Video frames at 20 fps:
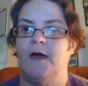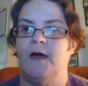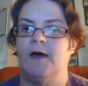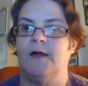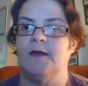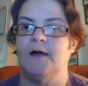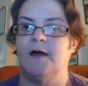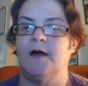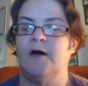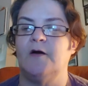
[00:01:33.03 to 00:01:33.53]

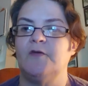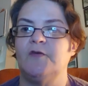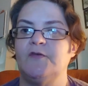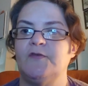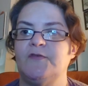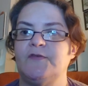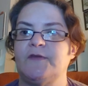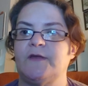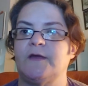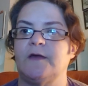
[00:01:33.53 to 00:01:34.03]
And I
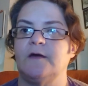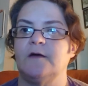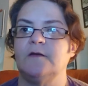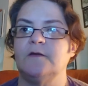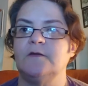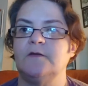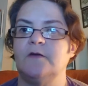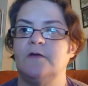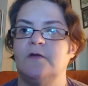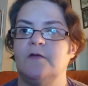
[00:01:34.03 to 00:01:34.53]

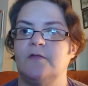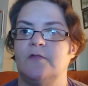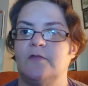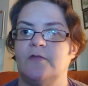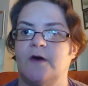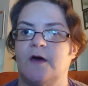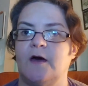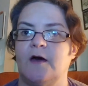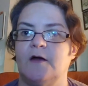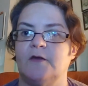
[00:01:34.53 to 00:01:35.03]
understand
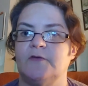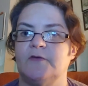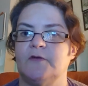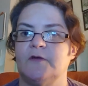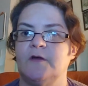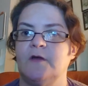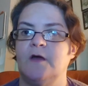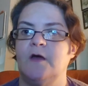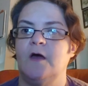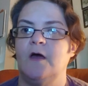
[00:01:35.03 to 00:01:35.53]
that
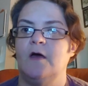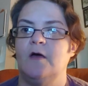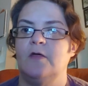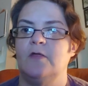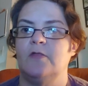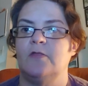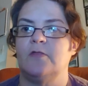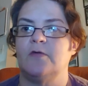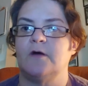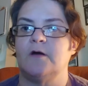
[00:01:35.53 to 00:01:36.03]

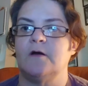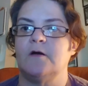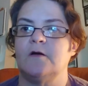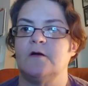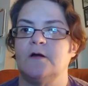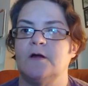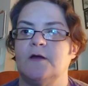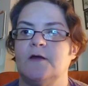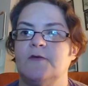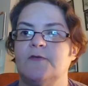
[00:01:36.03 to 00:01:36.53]
there
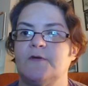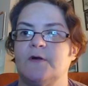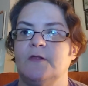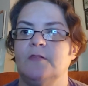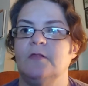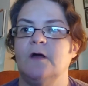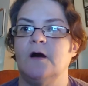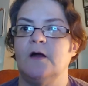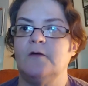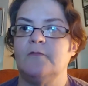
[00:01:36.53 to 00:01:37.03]
is a
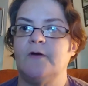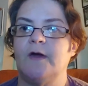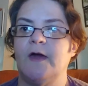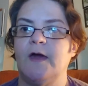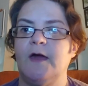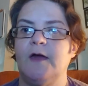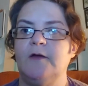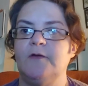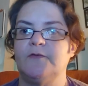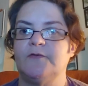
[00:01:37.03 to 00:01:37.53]
lot of
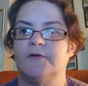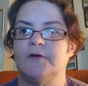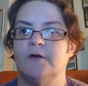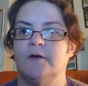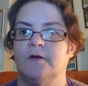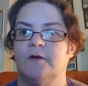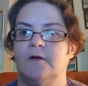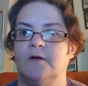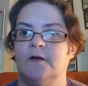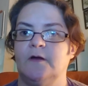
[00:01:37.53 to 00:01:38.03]
hate
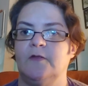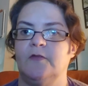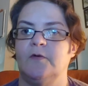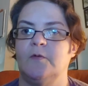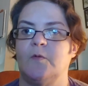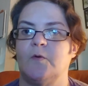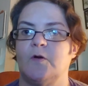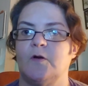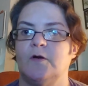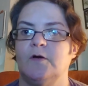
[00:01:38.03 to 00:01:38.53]
in the
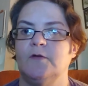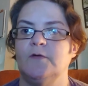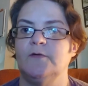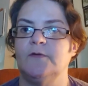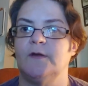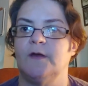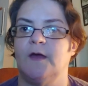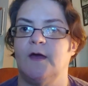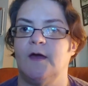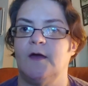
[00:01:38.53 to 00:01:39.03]
world,
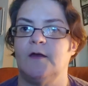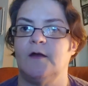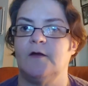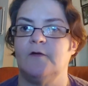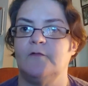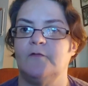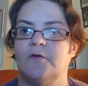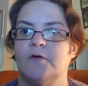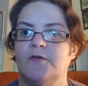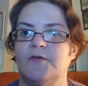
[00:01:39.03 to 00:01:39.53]
and
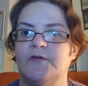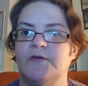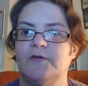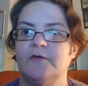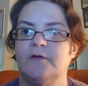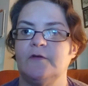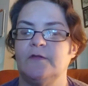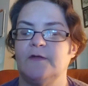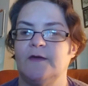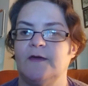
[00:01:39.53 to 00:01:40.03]

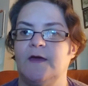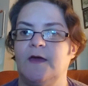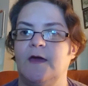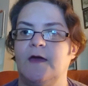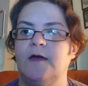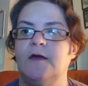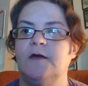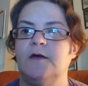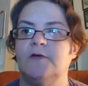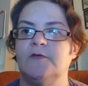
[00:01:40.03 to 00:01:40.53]
unfortunately,
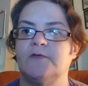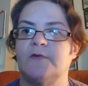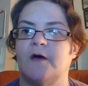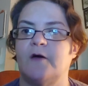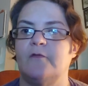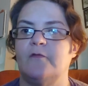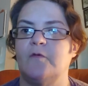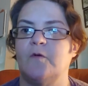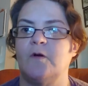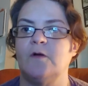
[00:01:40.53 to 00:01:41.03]
hate is
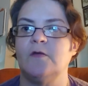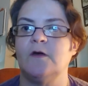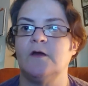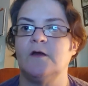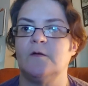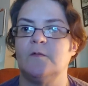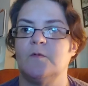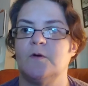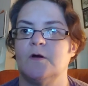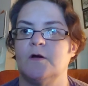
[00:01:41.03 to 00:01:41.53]
that
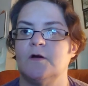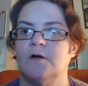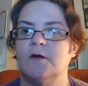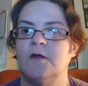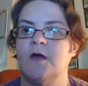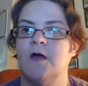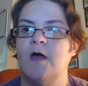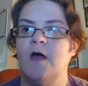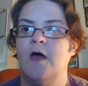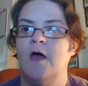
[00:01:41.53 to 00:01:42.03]
four-letter word
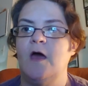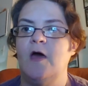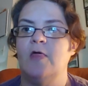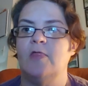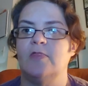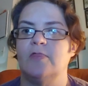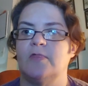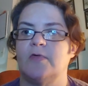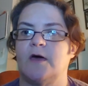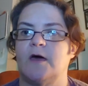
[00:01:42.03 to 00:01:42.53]

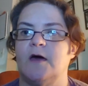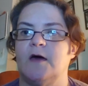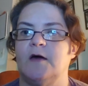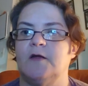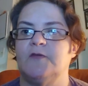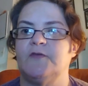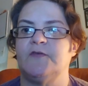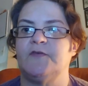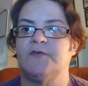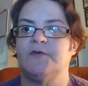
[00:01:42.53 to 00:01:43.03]

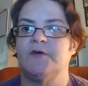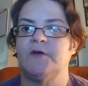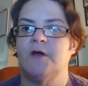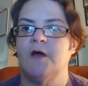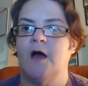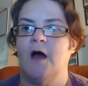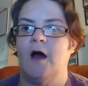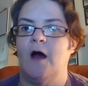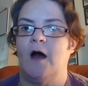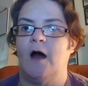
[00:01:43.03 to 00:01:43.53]
that
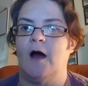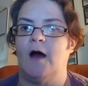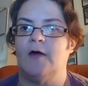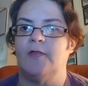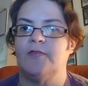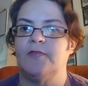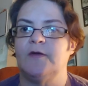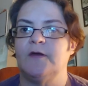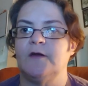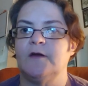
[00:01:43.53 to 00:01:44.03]
I
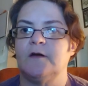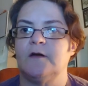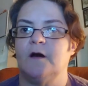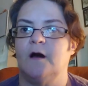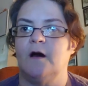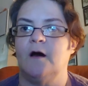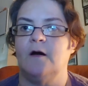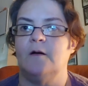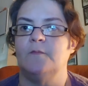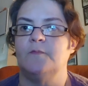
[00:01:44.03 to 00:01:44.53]
think,
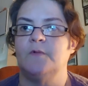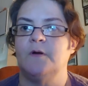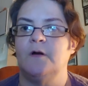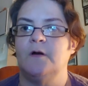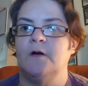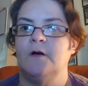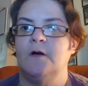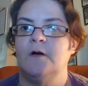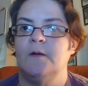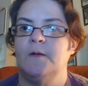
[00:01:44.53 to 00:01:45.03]

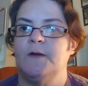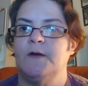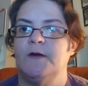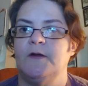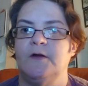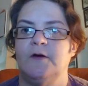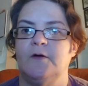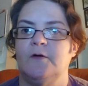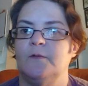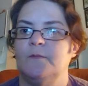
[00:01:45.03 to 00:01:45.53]
you
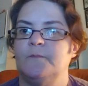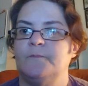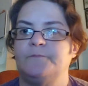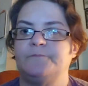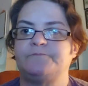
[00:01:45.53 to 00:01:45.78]
know,